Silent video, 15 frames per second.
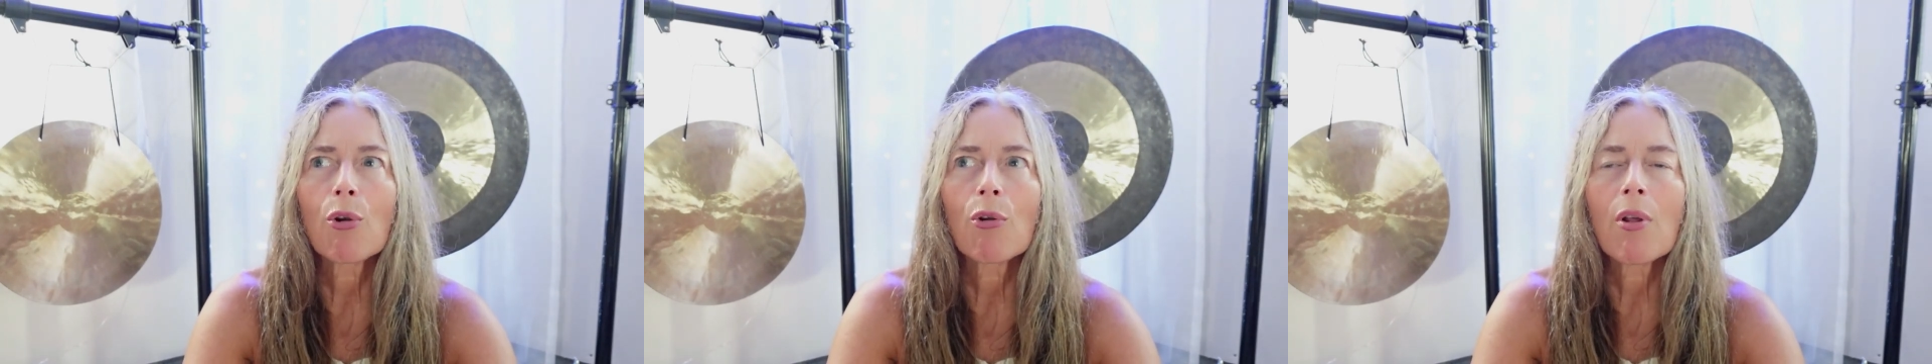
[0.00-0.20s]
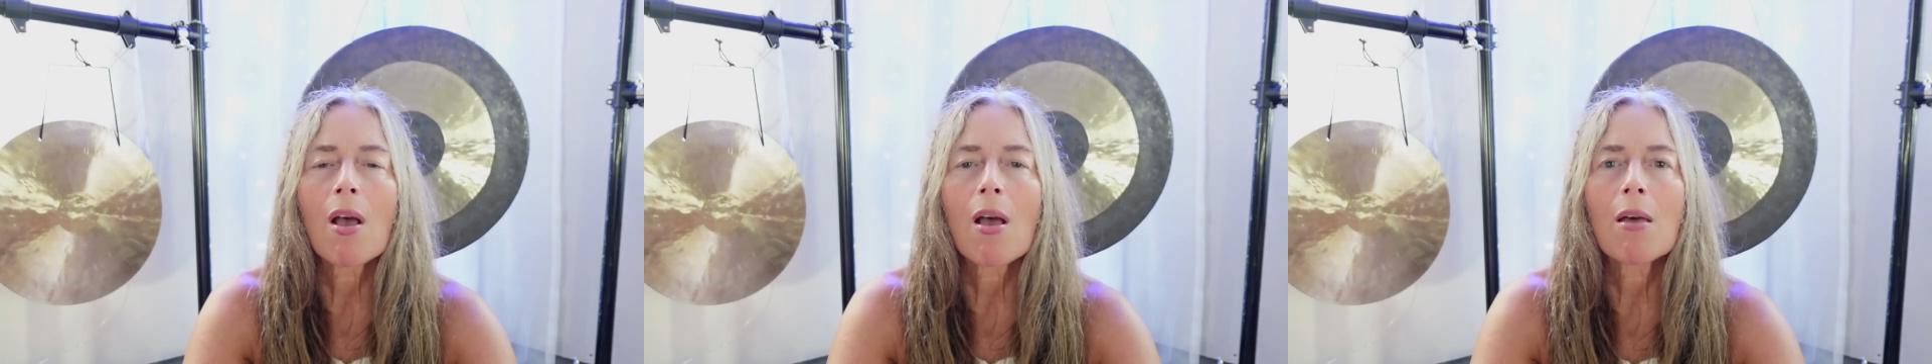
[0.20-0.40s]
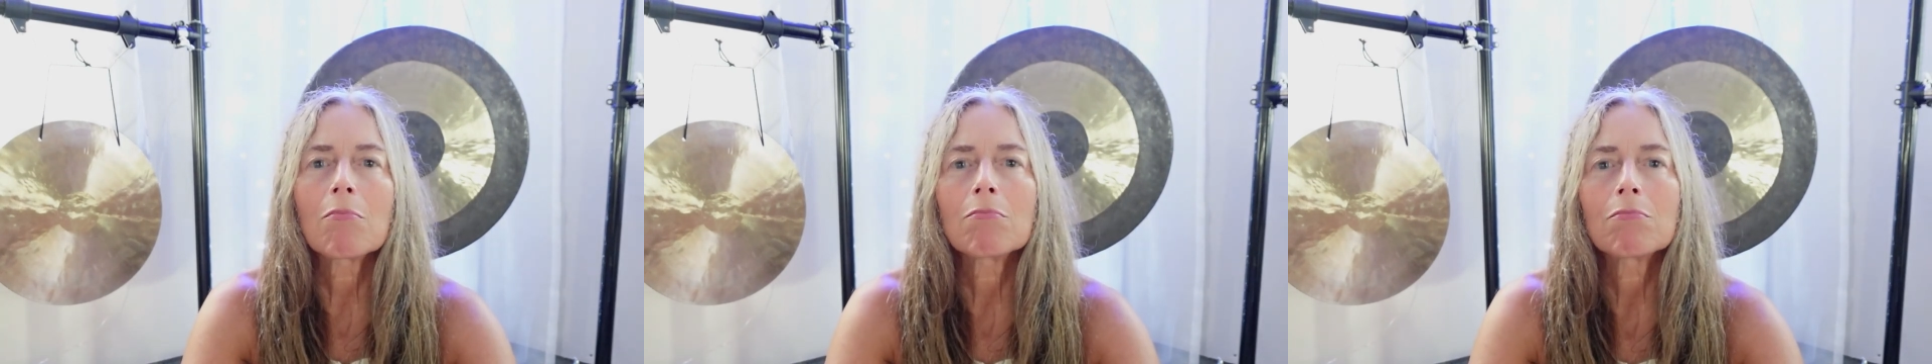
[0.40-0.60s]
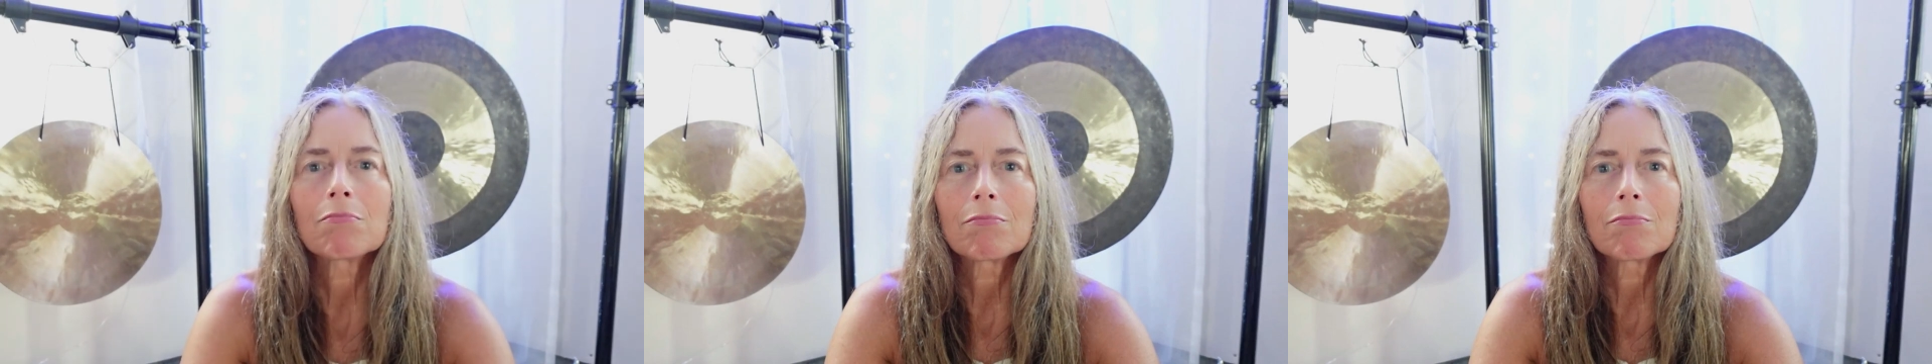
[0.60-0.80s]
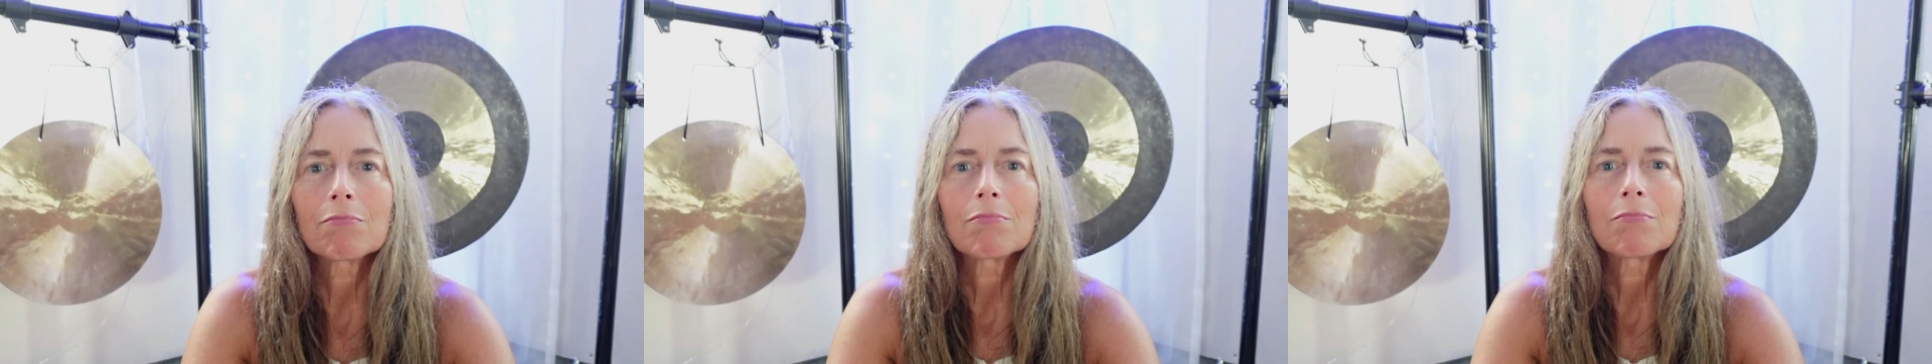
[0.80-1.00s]
on,
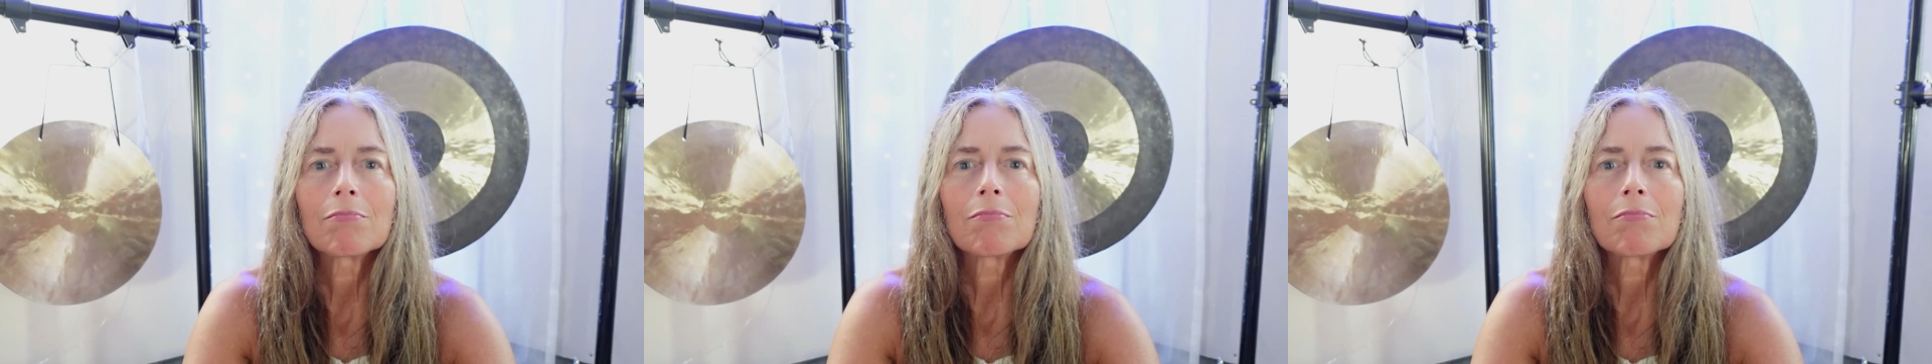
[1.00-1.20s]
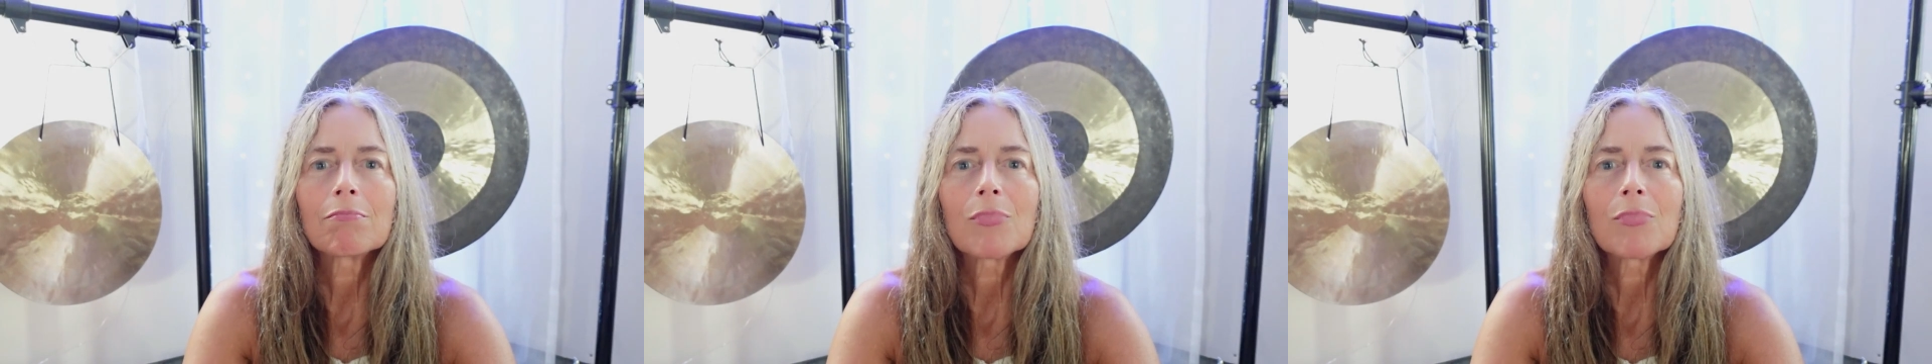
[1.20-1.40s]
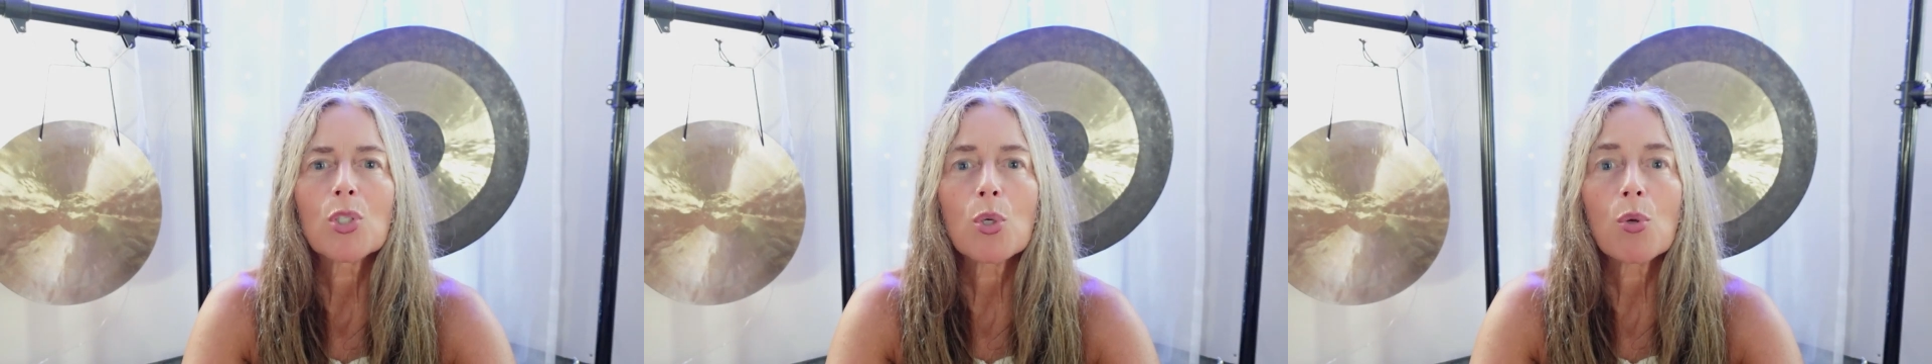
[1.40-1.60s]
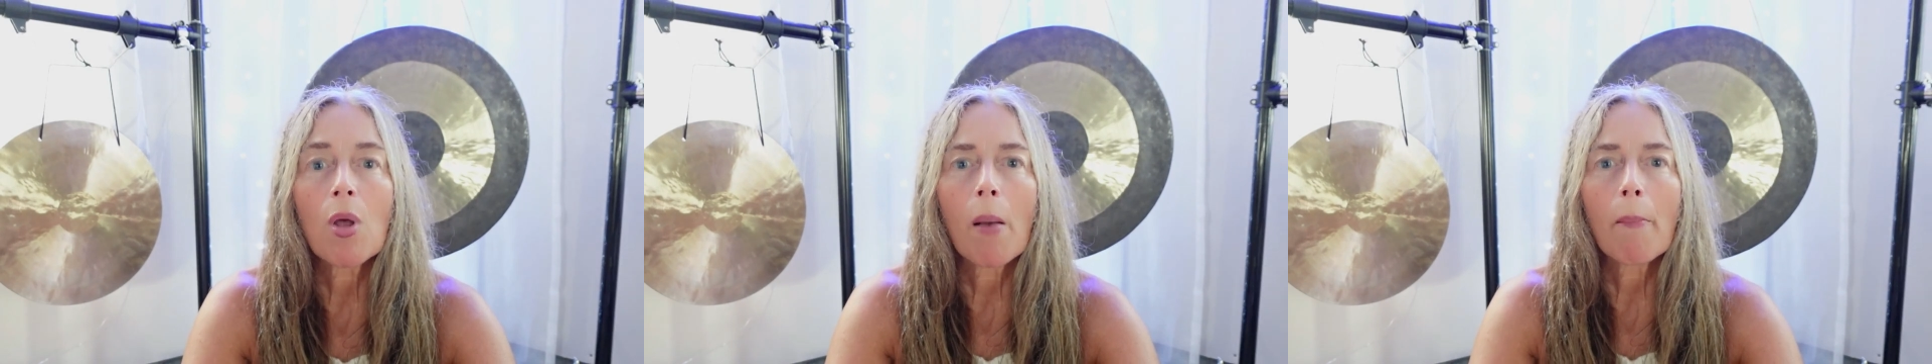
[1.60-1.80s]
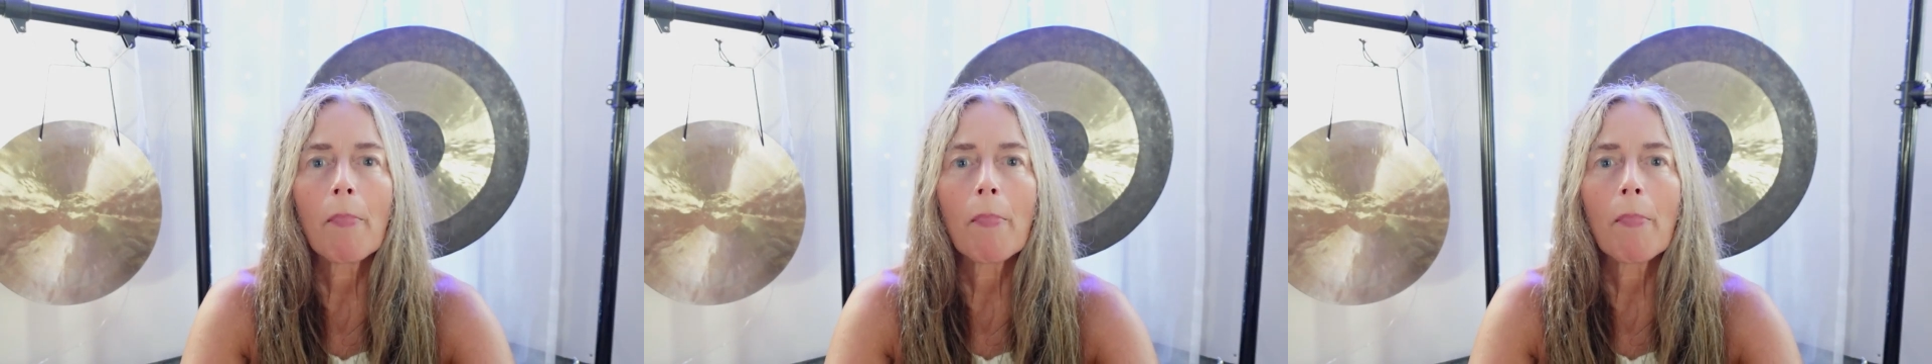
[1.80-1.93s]
tune up,